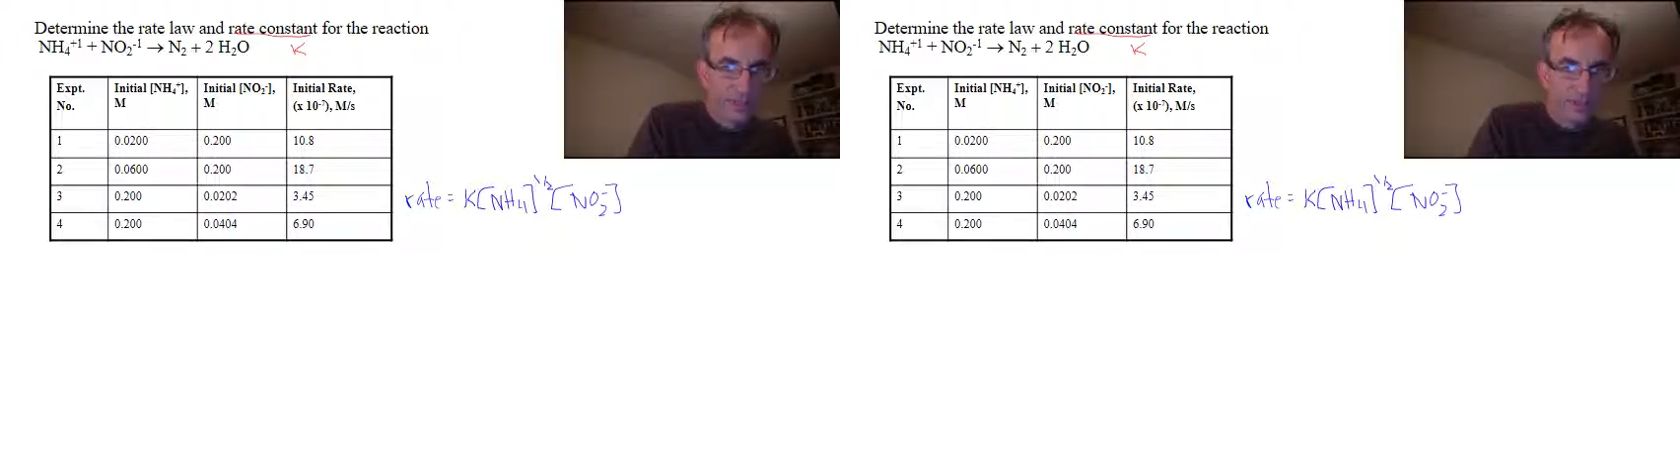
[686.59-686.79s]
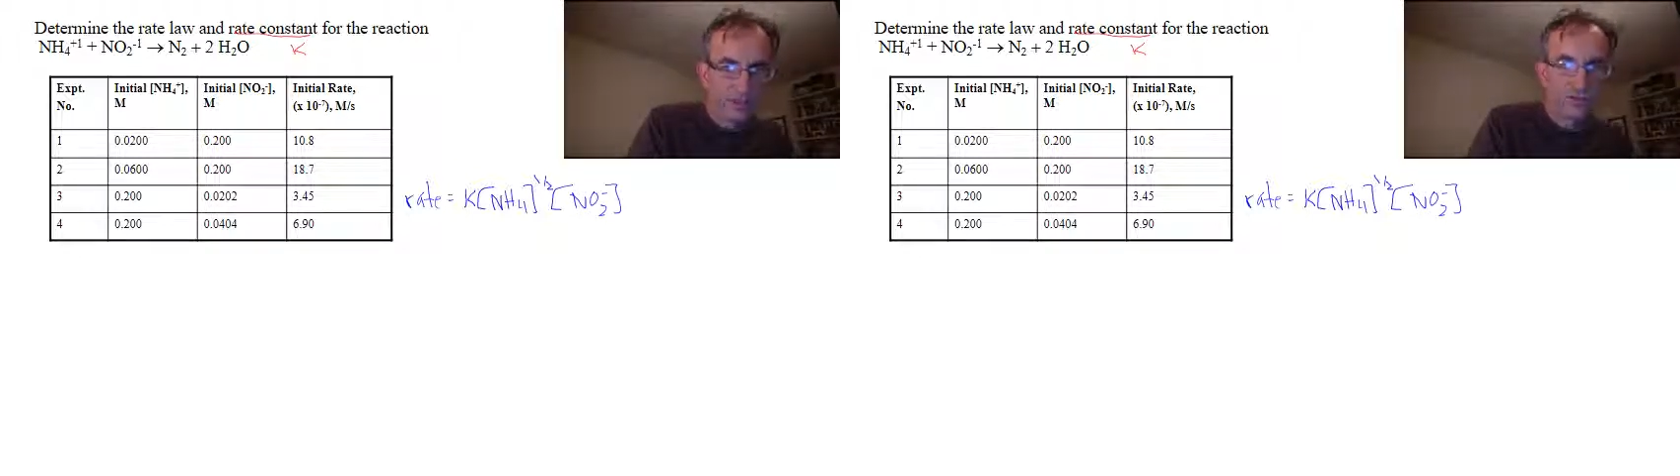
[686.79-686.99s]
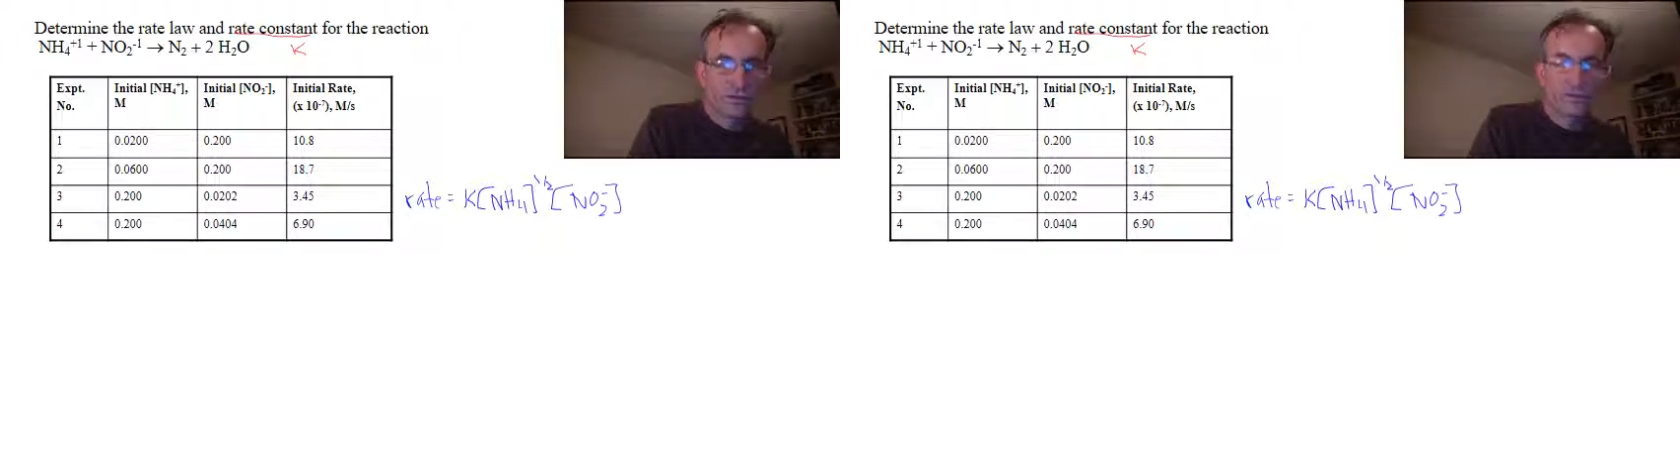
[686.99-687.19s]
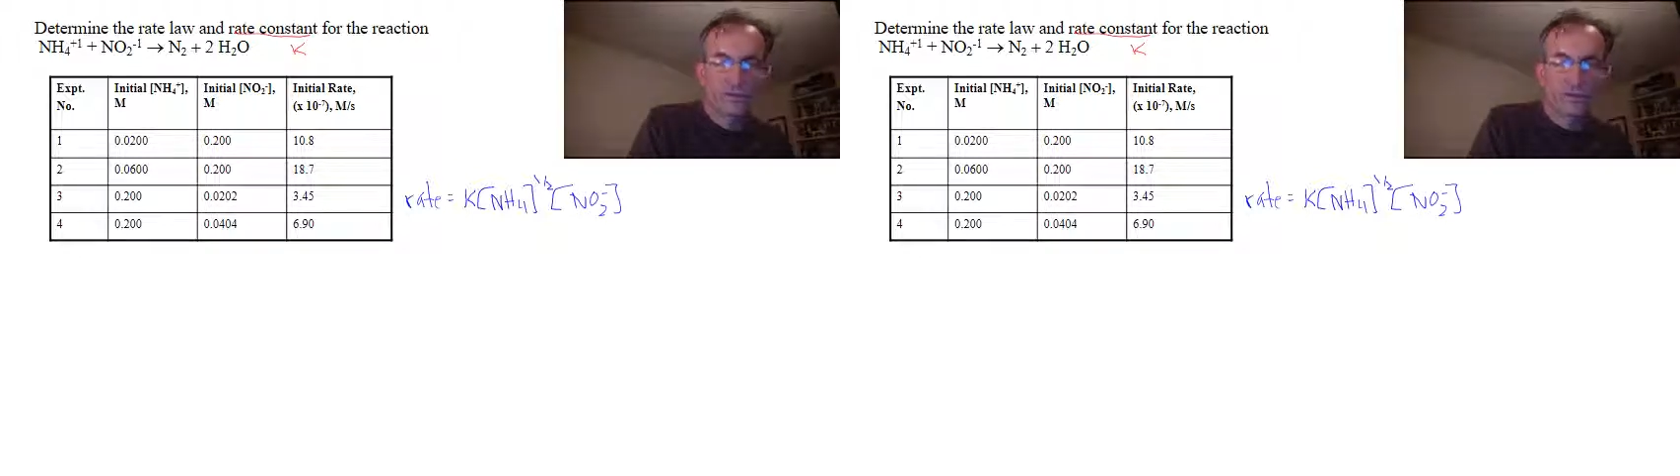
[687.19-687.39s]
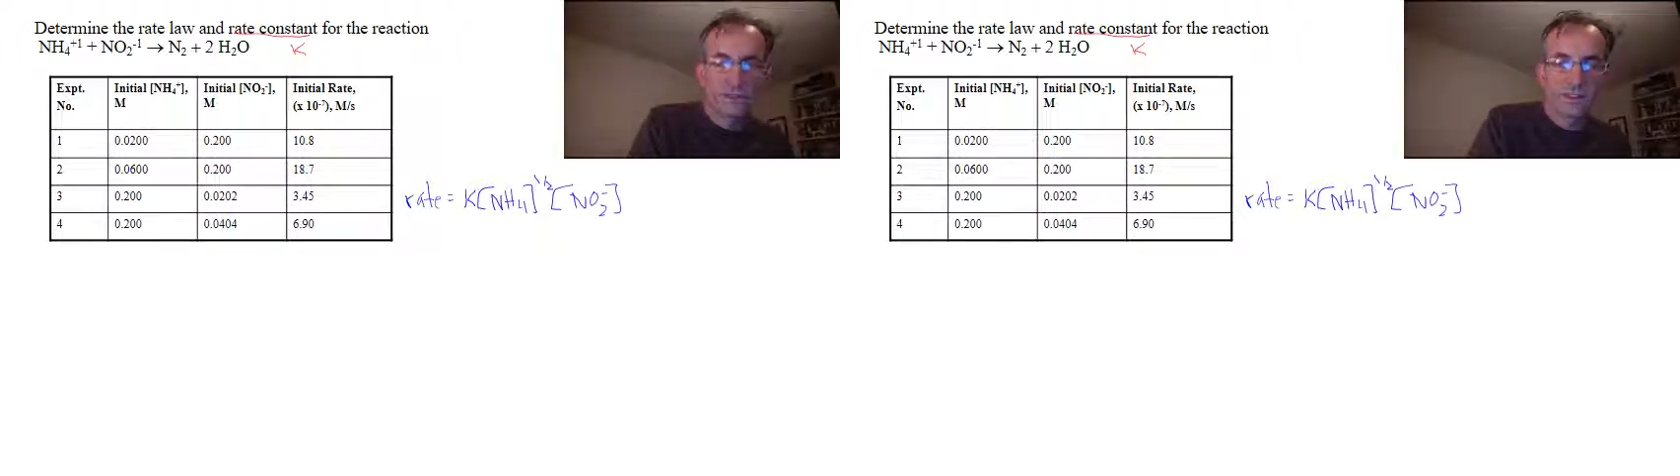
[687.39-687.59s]
one was
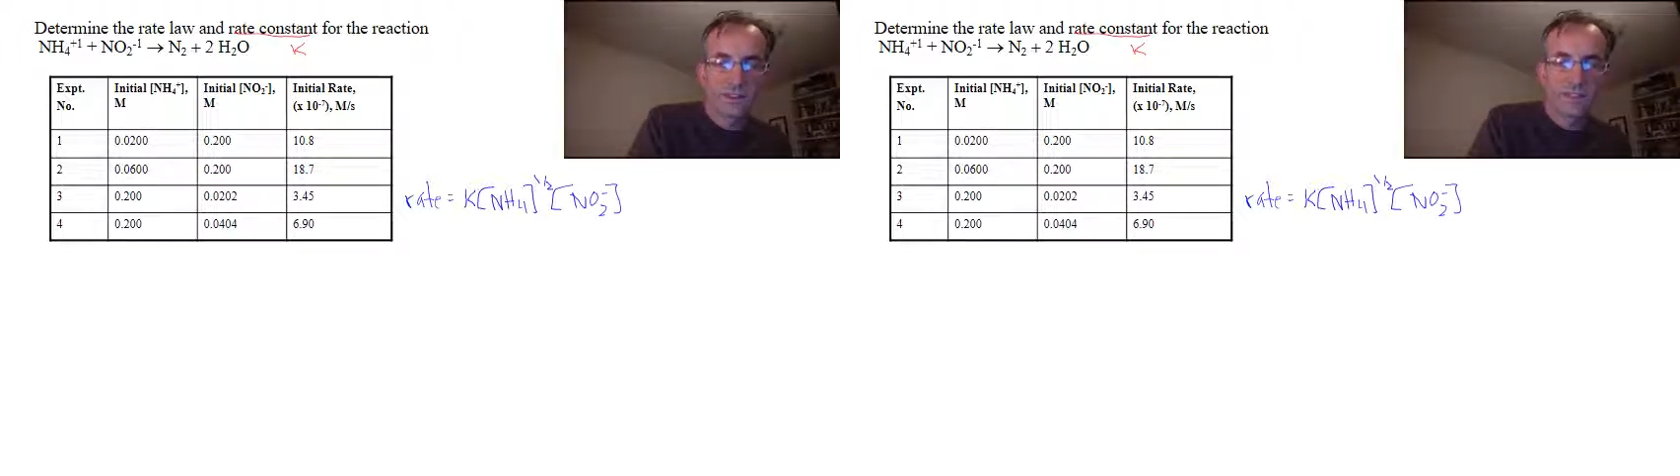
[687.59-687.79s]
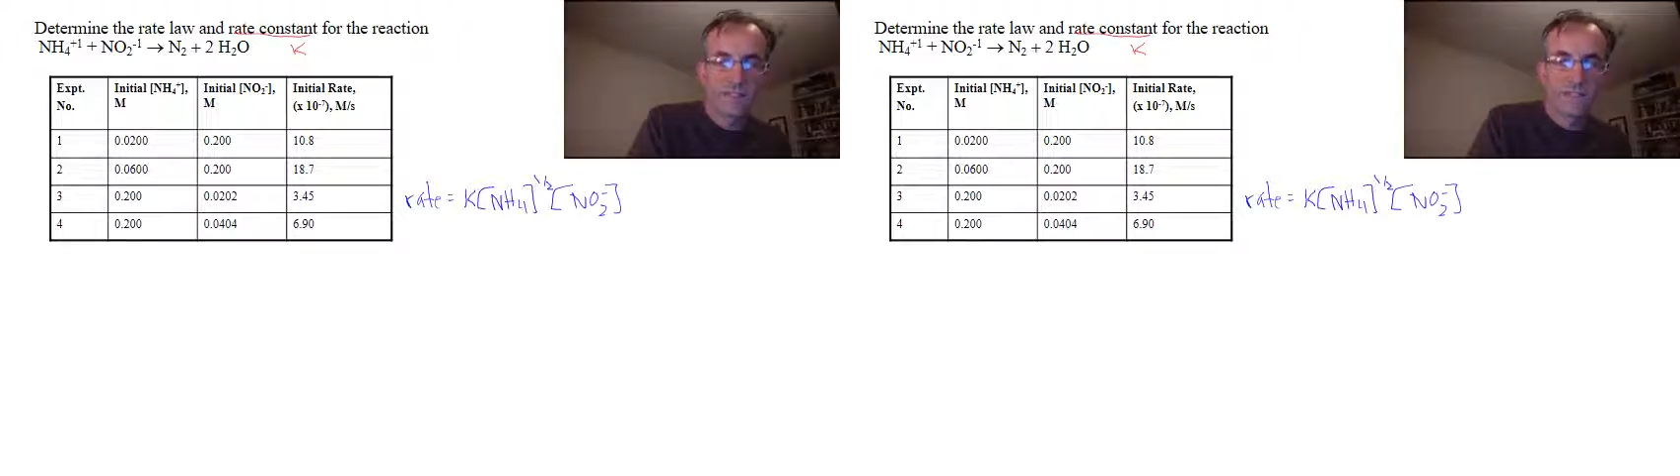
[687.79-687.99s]
to the